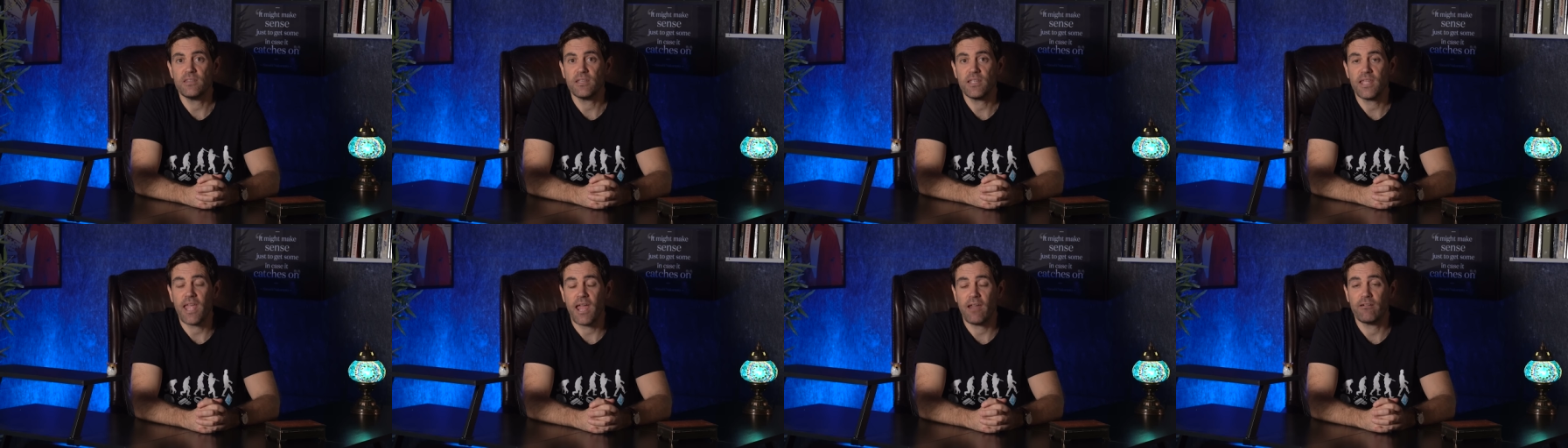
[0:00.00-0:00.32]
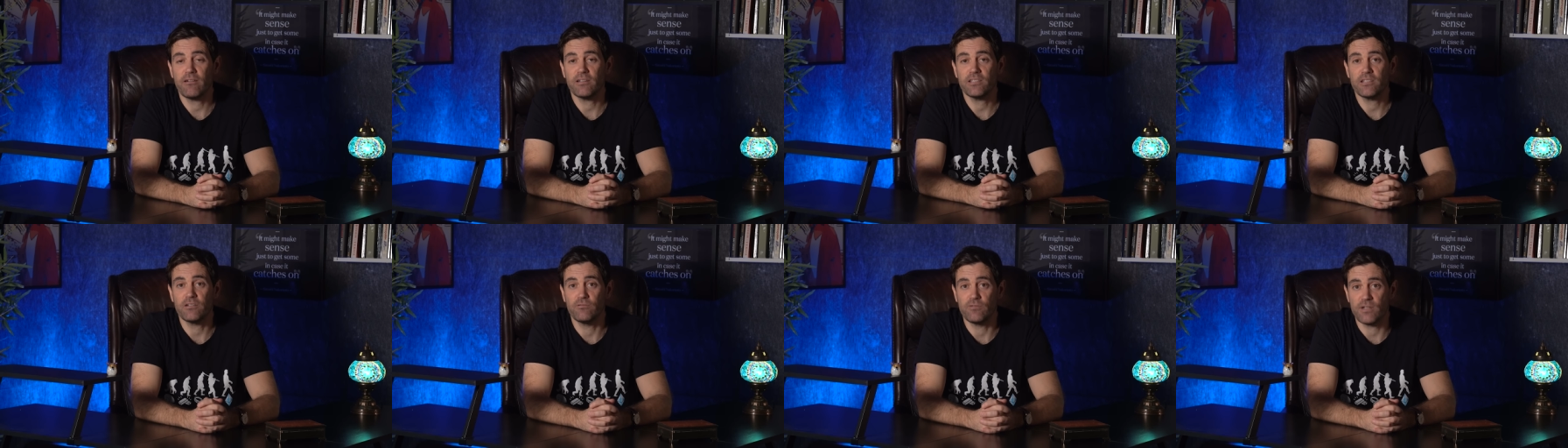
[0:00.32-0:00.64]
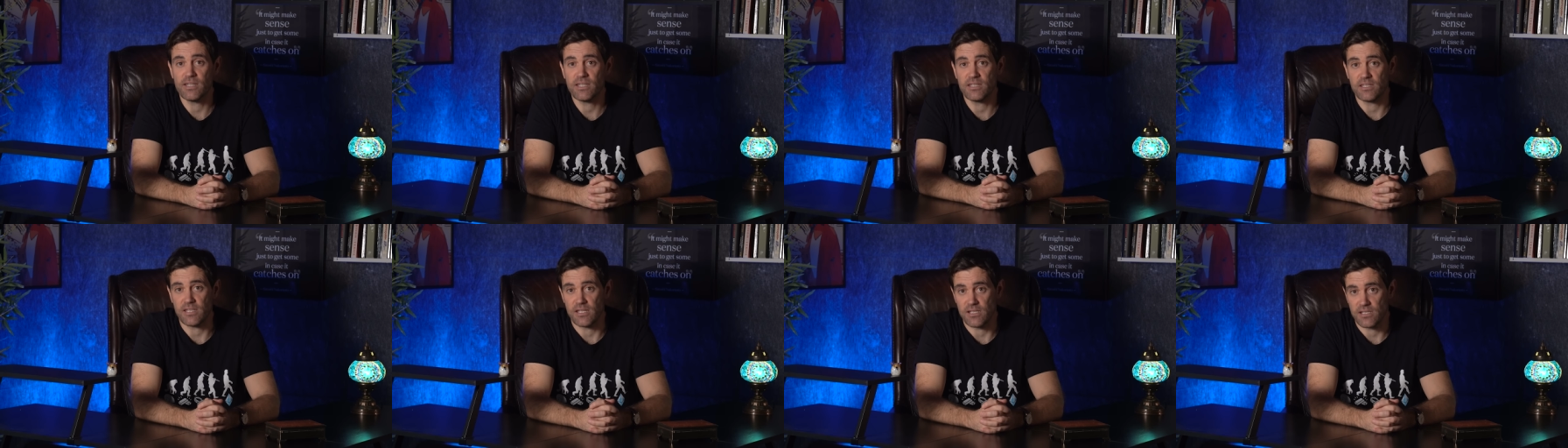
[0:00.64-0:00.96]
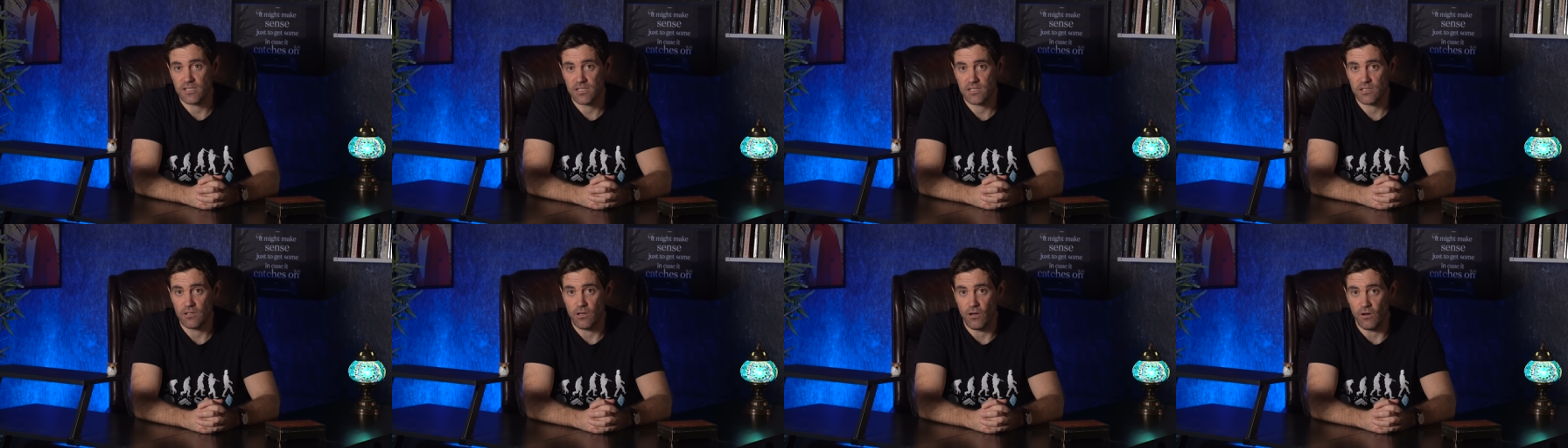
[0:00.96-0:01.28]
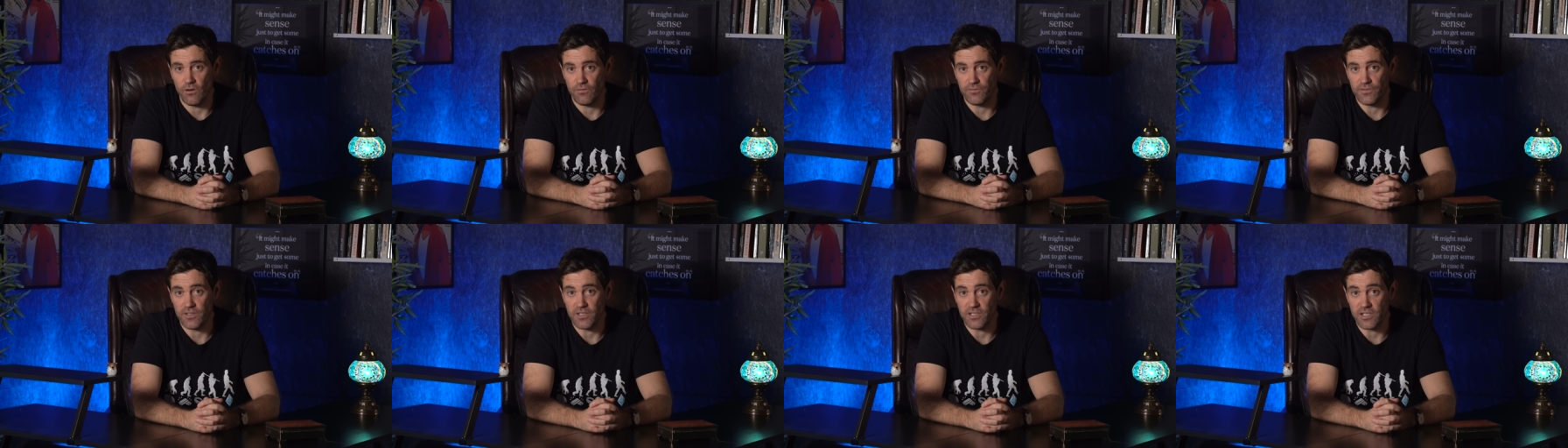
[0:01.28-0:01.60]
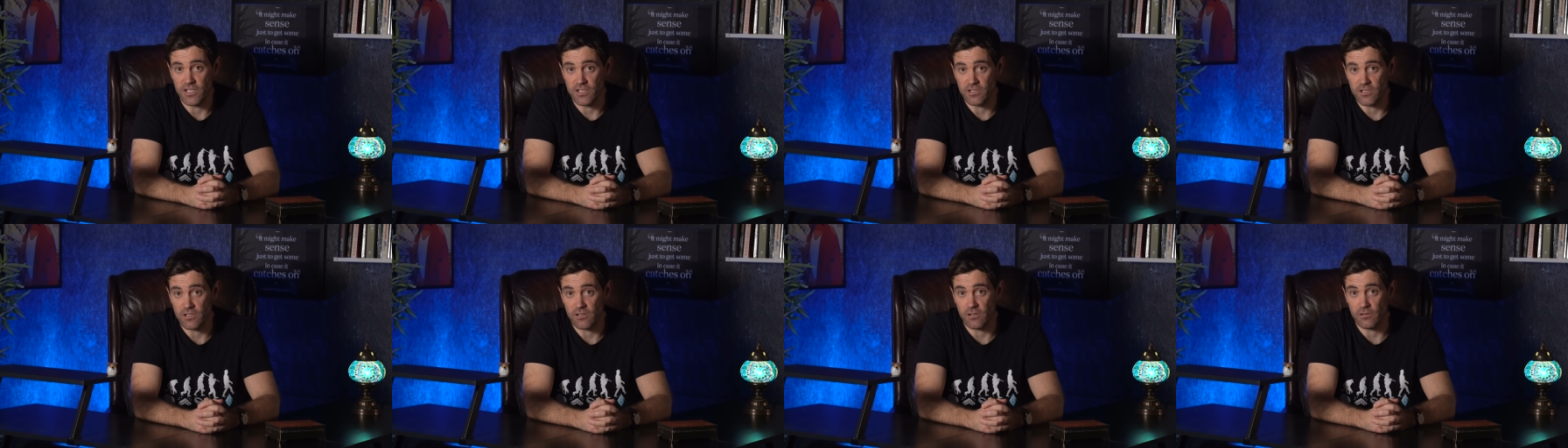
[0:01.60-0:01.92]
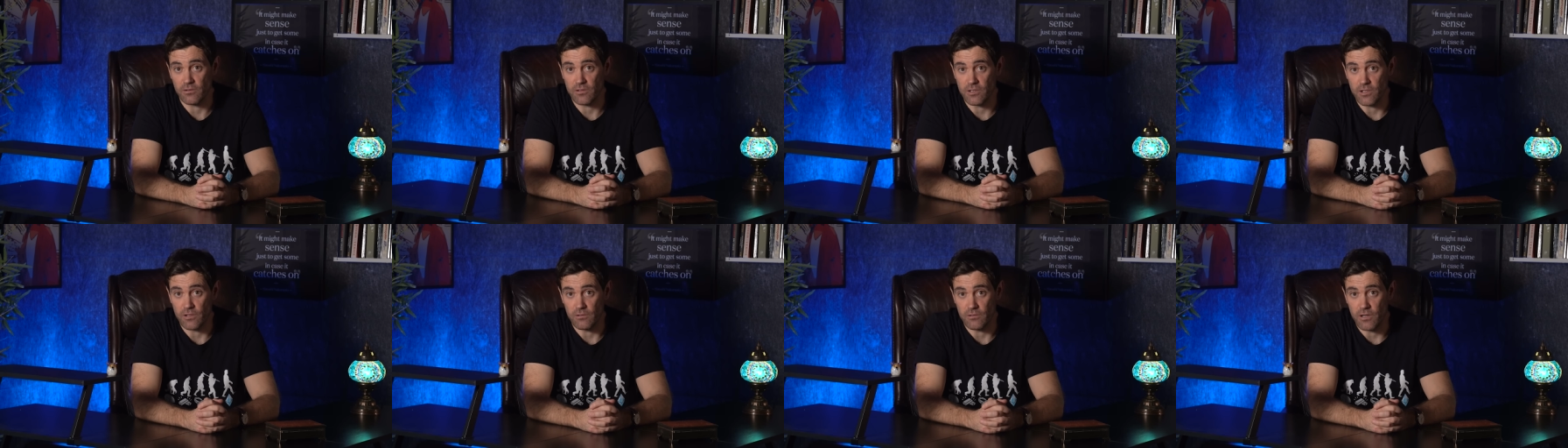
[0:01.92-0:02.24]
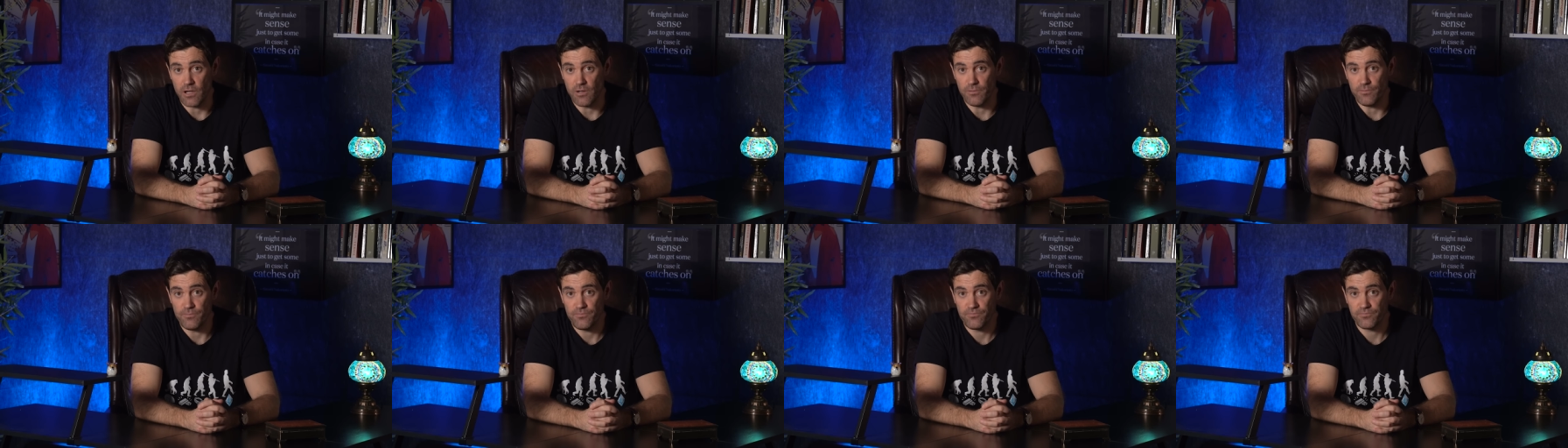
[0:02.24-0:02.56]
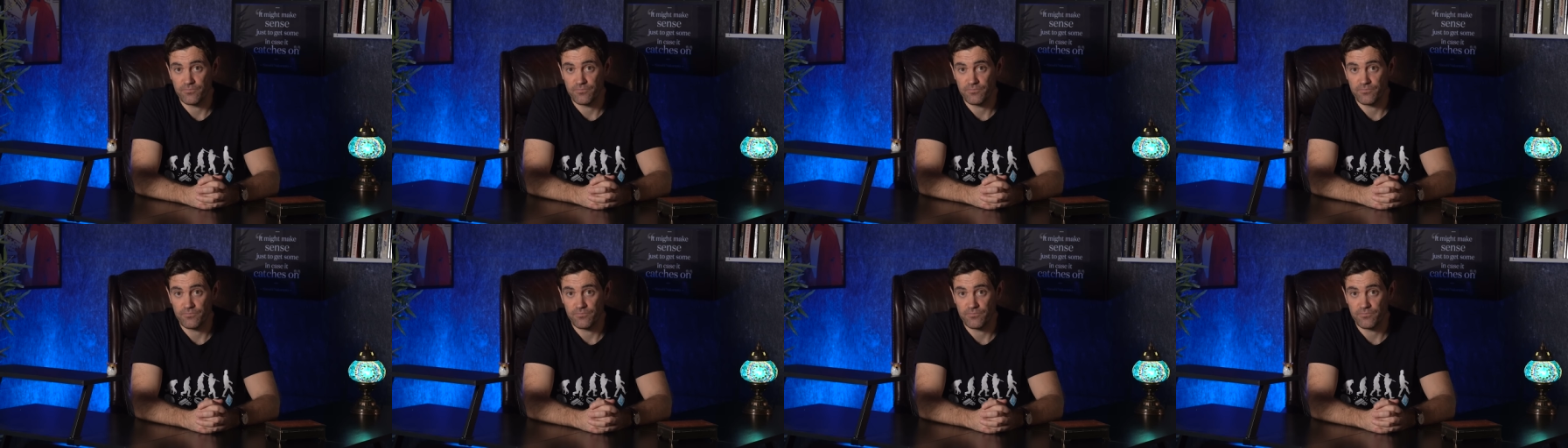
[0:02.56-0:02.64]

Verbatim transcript: the characteristics of the digital euro.